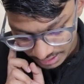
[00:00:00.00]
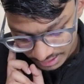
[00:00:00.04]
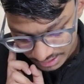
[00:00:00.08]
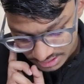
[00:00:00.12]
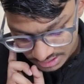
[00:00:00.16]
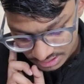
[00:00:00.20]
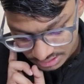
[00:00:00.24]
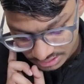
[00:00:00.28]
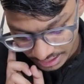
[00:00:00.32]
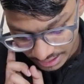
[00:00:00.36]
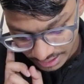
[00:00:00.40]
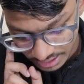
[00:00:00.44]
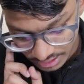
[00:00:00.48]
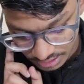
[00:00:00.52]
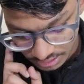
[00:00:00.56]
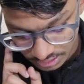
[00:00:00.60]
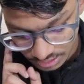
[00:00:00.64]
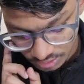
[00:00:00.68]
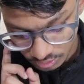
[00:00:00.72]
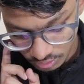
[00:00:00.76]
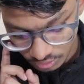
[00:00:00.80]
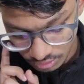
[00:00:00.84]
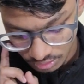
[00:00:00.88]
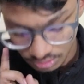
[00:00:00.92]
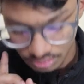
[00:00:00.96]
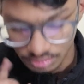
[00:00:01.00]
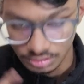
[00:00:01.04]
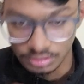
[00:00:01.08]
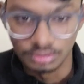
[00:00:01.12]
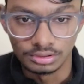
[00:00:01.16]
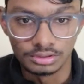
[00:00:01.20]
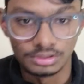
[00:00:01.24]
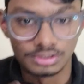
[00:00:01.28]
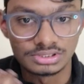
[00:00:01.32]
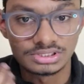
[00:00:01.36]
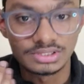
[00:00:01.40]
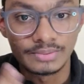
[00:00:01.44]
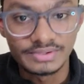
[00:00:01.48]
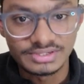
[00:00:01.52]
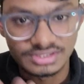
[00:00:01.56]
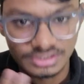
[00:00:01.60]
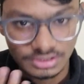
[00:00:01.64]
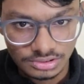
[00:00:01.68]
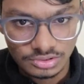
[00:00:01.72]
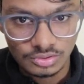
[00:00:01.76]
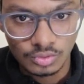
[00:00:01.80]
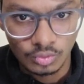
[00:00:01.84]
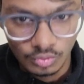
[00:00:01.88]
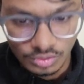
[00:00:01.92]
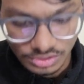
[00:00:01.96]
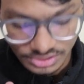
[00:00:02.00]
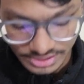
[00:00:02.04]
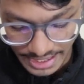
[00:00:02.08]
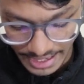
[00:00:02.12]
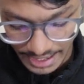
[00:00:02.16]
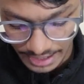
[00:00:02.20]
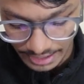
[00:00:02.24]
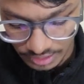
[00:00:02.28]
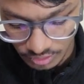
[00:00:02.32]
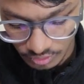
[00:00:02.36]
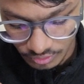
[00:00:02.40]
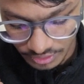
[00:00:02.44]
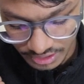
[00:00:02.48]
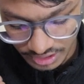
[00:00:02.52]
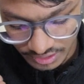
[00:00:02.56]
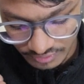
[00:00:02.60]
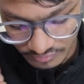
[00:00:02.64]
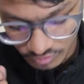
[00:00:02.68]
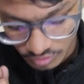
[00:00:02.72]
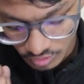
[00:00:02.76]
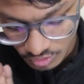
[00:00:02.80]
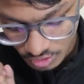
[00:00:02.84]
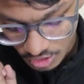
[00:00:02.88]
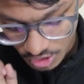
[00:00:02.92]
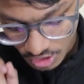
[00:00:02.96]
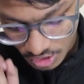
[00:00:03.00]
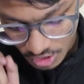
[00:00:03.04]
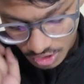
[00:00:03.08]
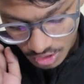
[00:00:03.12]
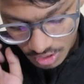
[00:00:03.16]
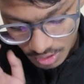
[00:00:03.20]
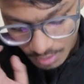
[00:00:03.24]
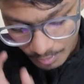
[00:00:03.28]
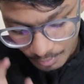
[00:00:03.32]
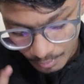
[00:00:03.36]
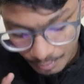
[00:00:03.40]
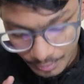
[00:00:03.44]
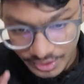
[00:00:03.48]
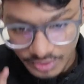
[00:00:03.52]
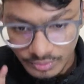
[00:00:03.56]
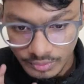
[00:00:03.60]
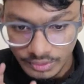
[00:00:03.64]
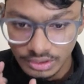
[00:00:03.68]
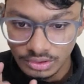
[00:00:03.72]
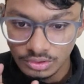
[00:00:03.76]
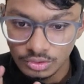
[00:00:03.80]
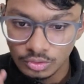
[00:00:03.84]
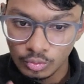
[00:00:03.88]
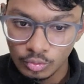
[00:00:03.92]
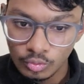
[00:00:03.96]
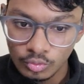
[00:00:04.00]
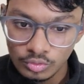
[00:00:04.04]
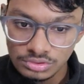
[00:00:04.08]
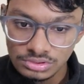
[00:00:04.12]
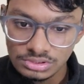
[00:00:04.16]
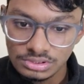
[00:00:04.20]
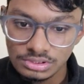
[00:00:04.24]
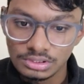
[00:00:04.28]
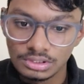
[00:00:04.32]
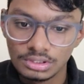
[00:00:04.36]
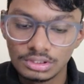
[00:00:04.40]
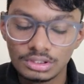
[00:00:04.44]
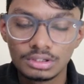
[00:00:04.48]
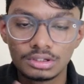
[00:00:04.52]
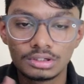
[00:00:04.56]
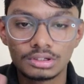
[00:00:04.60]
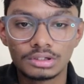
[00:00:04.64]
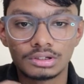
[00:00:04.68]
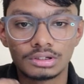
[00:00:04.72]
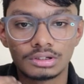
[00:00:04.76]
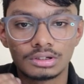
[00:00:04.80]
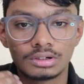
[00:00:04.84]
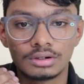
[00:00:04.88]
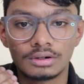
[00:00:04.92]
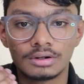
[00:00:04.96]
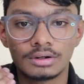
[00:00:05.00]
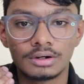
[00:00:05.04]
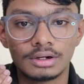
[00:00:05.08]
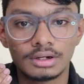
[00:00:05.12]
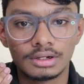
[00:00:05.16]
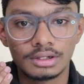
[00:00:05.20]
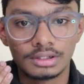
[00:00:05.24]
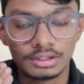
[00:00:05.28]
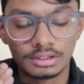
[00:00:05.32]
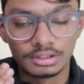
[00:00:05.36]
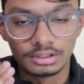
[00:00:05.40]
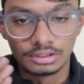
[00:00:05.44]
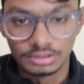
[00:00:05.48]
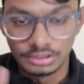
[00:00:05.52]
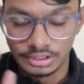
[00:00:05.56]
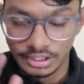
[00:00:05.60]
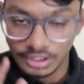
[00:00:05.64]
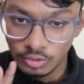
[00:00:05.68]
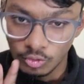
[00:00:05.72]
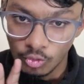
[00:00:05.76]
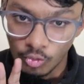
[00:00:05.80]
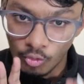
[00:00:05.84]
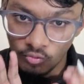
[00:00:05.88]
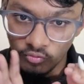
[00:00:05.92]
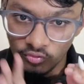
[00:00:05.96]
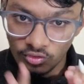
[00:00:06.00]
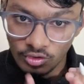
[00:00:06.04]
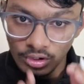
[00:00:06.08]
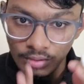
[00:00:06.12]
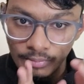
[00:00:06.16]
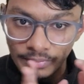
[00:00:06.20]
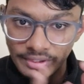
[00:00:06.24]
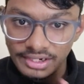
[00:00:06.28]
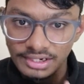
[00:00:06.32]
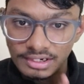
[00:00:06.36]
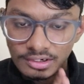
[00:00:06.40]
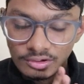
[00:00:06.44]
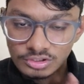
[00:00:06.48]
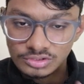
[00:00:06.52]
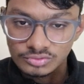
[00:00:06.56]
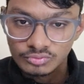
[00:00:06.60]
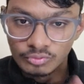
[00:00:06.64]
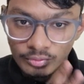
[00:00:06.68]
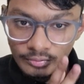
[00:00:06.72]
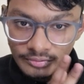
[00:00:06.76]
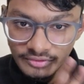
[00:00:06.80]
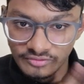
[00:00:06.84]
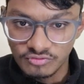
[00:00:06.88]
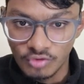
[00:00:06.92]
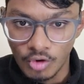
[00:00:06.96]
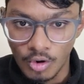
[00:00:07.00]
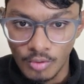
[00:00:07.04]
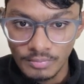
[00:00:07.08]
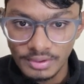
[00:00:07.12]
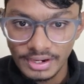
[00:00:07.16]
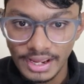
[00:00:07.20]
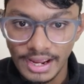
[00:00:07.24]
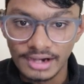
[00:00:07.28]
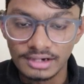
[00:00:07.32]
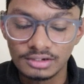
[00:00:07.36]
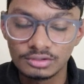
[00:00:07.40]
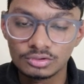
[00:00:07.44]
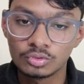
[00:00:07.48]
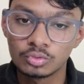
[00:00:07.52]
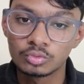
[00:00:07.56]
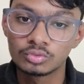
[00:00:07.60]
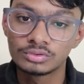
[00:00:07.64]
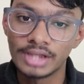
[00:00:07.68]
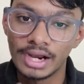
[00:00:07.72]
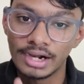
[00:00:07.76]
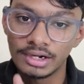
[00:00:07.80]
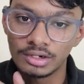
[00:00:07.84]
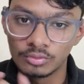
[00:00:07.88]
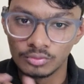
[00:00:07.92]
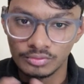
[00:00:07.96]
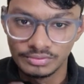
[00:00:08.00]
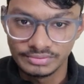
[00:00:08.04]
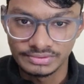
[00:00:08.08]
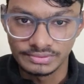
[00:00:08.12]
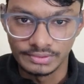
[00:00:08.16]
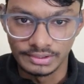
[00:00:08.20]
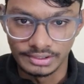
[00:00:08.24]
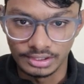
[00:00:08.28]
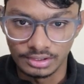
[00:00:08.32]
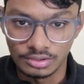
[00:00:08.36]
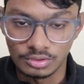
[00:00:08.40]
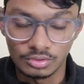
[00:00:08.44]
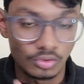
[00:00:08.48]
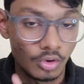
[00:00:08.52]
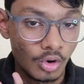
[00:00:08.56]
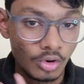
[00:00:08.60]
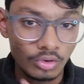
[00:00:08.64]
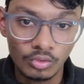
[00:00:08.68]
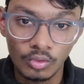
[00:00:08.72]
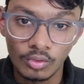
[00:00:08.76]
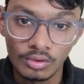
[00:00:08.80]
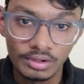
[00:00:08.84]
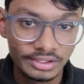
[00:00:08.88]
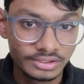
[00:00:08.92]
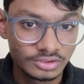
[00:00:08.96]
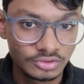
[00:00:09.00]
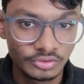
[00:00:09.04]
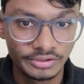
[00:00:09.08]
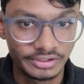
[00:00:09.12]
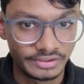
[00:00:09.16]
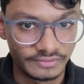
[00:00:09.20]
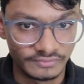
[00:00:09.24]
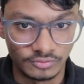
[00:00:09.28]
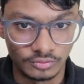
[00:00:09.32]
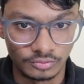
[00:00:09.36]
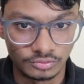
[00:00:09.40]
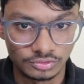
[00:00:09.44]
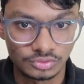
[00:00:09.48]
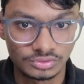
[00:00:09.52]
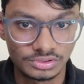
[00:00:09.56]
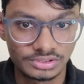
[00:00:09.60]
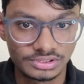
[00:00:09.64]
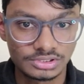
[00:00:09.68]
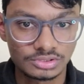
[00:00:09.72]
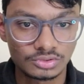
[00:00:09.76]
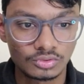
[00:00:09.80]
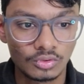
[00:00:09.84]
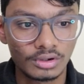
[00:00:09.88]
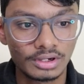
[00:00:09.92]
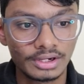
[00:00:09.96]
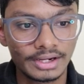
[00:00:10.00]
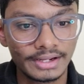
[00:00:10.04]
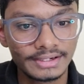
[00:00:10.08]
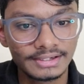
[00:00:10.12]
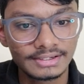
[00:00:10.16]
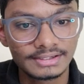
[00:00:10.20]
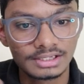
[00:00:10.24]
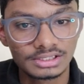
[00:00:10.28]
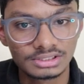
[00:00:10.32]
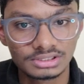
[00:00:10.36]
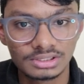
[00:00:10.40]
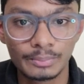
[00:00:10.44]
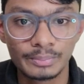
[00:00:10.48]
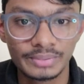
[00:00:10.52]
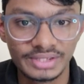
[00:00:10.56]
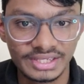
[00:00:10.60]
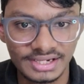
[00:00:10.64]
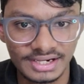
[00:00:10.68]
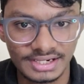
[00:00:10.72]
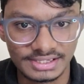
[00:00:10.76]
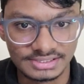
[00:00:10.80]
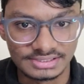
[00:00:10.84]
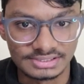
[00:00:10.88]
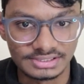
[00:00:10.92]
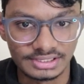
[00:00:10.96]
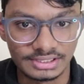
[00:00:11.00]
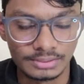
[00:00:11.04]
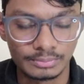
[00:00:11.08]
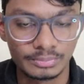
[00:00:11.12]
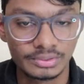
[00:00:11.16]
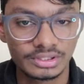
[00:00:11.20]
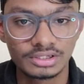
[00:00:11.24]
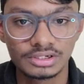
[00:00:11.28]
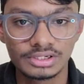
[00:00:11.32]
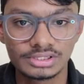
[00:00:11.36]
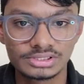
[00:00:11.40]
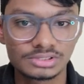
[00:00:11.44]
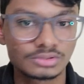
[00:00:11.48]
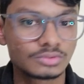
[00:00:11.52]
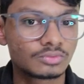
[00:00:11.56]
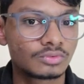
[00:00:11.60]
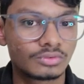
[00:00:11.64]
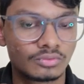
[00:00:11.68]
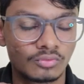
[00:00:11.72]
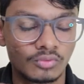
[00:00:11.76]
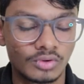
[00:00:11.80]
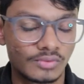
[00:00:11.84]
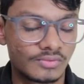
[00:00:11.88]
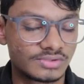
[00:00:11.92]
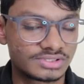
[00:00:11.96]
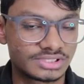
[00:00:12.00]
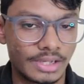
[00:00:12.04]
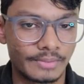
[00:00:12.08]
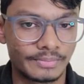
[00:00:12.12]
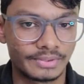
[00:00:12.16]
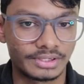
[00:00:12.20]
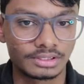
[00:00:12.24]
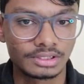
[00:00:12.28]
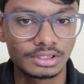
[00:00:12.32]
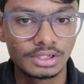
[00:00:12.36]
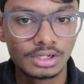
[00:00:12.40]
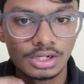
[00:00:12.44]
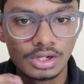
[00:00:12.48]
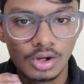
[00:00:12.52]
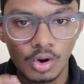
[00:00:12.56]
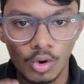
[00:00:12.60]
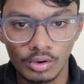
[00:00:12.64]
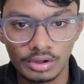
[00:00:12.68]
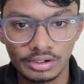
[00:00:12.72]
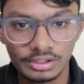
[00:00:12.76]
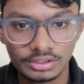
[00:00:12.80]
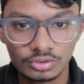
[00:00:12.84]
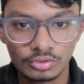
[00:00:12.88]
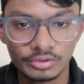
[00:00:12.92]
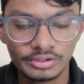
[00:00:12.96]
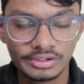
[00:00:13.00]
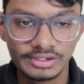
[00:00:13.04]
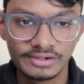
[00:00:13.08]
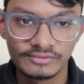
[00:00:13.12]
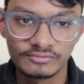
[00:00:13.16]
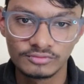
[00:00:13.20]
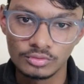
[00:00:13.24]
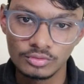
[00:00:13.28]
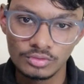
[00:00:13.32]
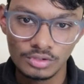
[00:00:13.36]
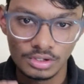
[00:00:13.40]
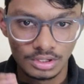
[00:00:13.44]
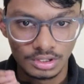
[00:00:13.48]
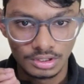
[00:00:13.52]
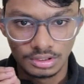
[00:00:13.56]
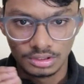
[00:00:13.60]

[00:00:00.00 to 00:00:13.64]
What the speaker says: list, that your semester scores and your interview, between those a overall merit list will be formed, and through that you will be selected, not only through interview. So this is not like the BRC, right? BRC, what was happening only through interview,